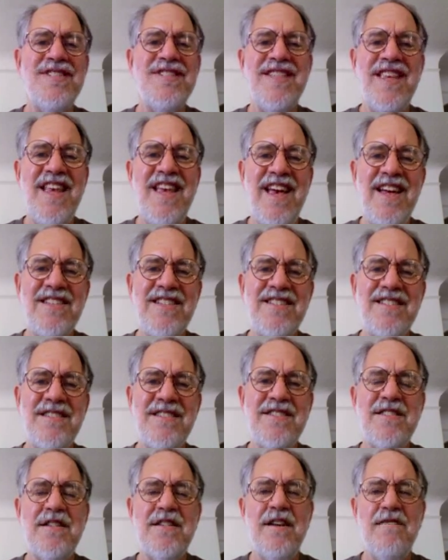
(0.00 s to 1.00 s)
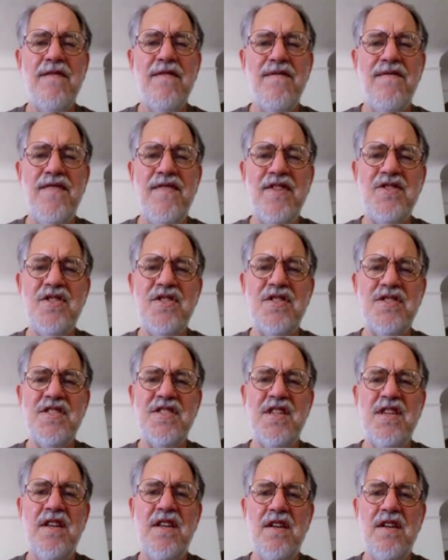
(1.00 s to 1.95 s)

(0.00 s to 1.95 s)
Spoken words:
the essence of efficiency.